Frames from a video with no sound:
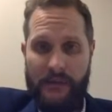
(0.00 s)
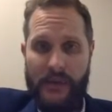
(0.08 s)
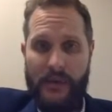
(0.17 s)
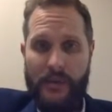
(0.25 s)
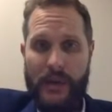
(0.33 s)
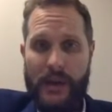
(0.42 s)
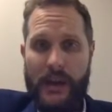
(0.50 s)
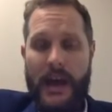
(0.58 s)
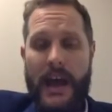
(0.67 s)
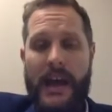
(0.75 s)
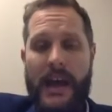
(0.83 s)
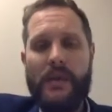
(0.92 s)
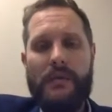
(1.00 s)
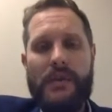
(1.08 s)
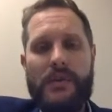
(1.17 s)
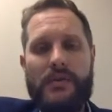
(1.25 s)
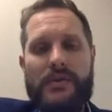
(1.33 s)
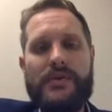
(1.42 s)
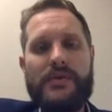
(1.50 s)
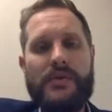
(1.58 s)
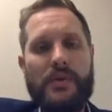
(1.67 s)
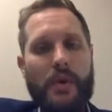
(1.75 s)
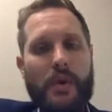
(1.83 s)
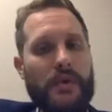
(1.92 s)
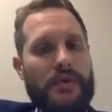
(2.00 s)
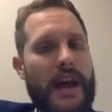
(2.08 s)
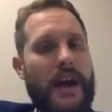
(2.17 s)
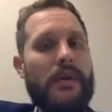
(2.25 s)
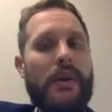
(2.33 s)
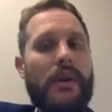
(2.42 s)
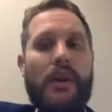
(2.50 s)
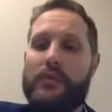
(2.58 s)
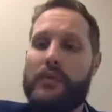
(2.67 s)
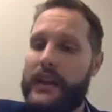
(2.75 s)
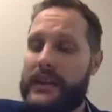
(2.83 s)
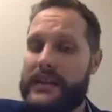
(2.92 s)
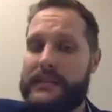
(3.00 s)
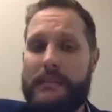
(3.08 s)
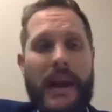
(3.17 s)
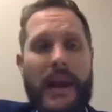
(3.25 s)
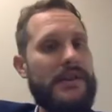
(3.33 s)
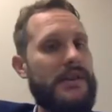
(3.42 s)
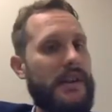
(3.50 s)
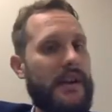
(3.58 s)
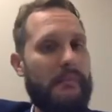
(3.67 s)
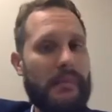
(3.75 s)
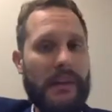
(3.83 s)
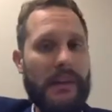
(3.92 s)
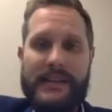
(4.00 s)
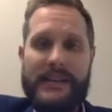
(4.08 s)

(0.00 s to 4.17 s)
for the week. And so if you just scroll down, read this page, and complete the